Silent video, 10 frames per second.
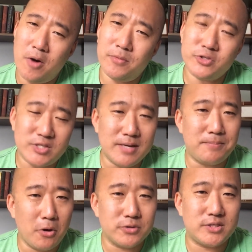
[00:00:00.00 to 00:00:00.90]
almost
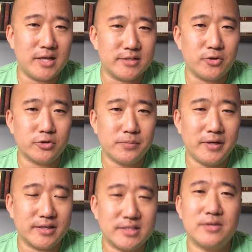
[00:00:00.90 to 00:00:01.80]
didn't post it on social
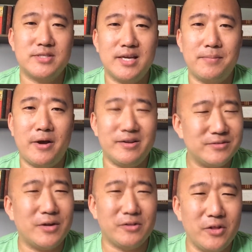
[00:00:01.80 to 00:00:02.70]
media because I was thinking
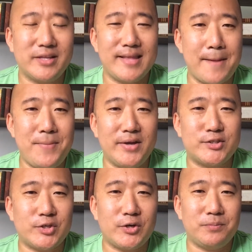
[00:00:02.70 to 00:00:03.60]
about it, looking at that
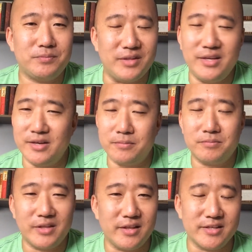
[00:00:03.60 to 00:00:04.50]
picture.
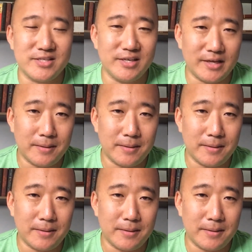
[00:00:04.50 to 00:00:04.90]
Let's see it